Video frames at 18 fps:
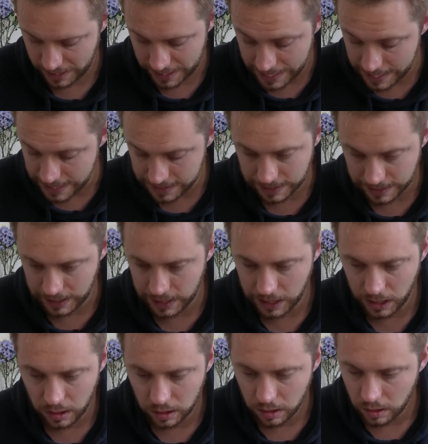
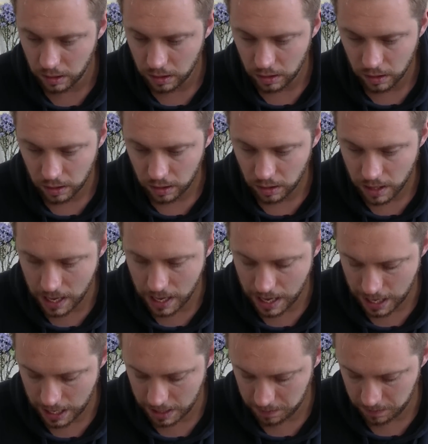easily
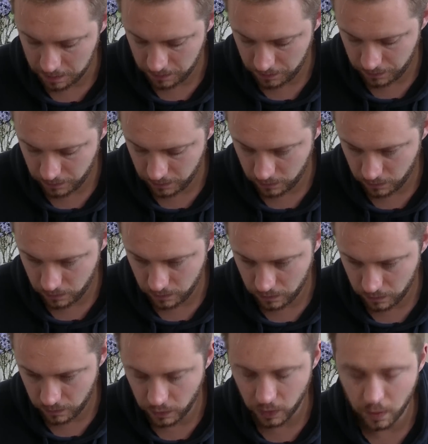
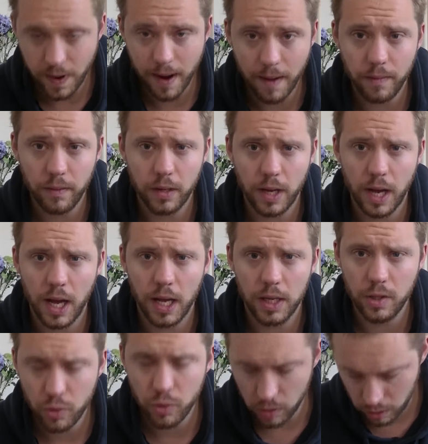for around
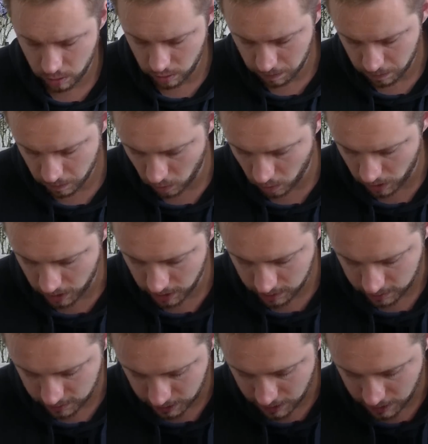100
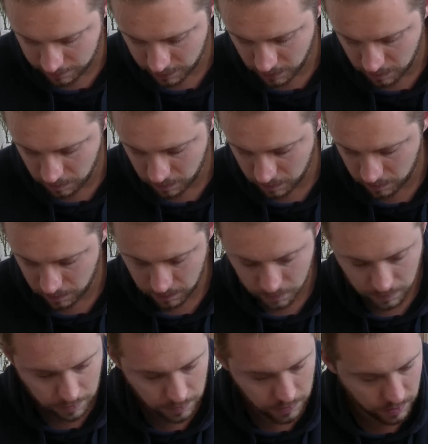points, give them
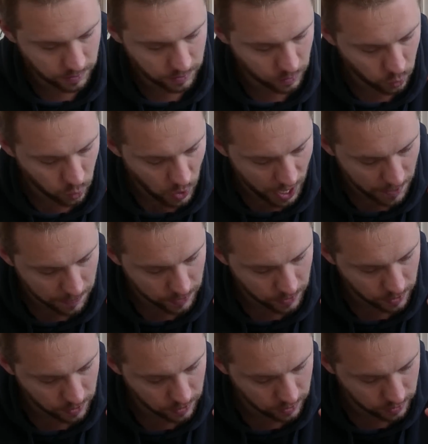
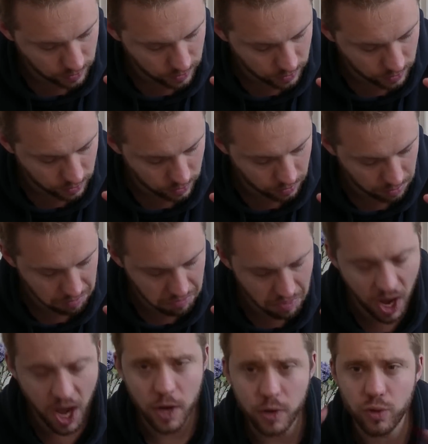weapons,
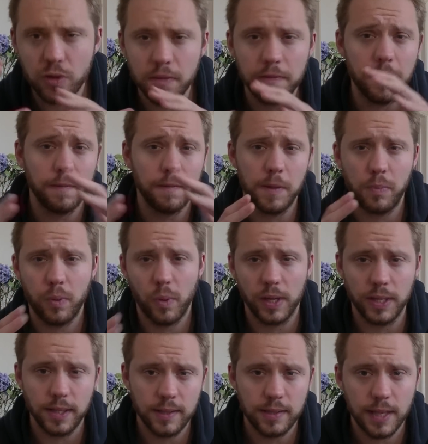150
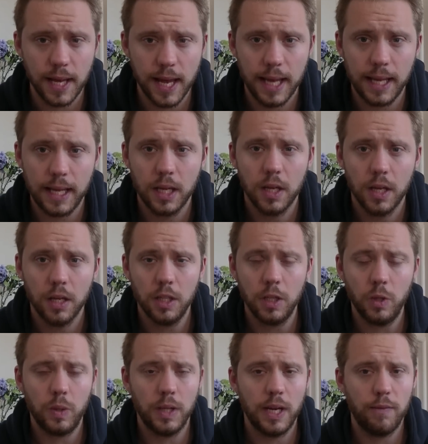points say.
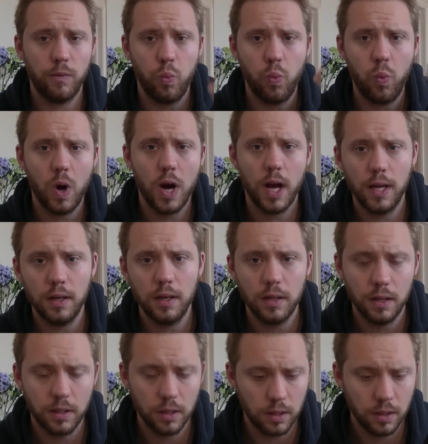You can have
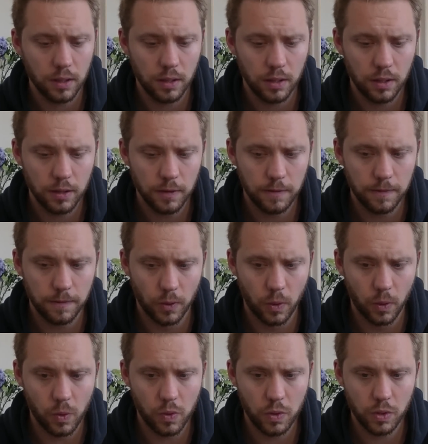1
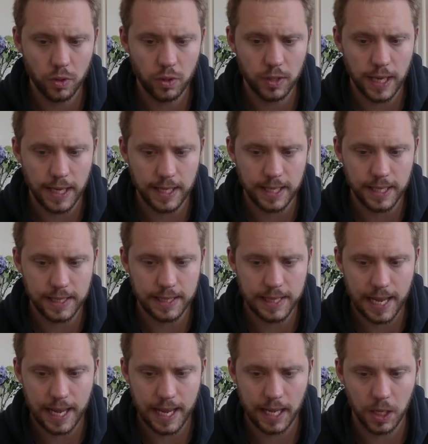for taking
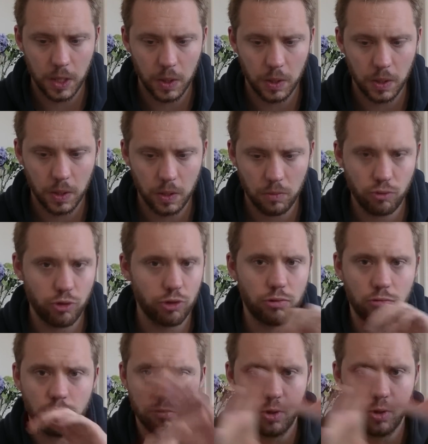down
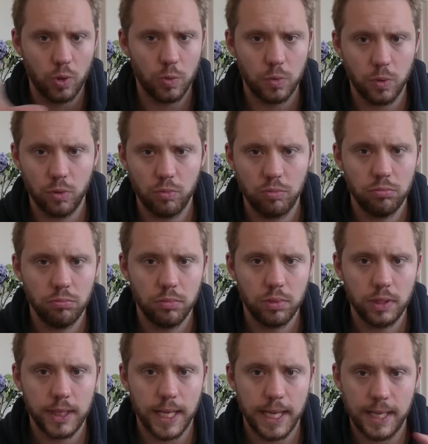just normal
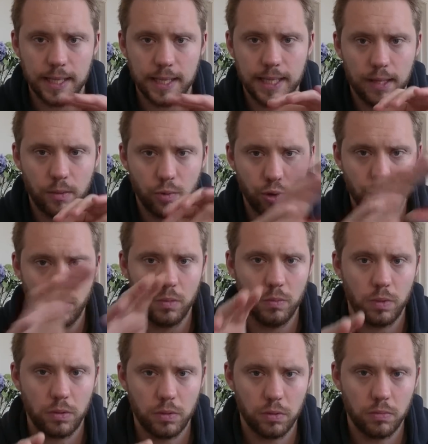taking down
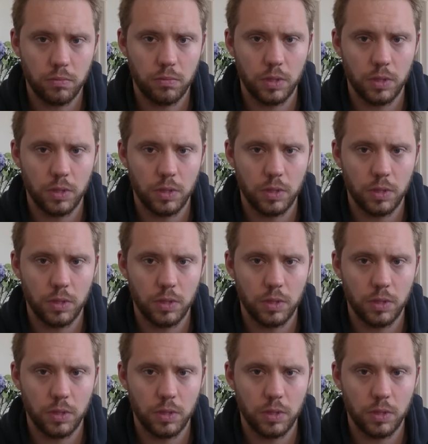troops.